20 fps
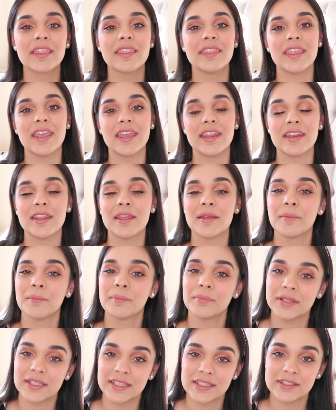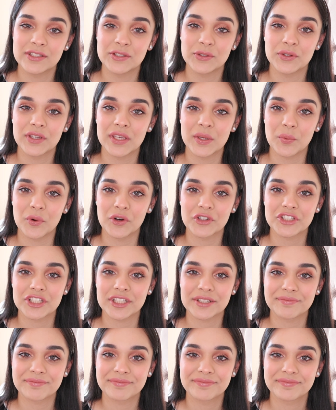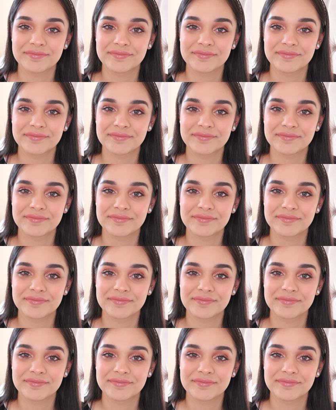then please do keep watching.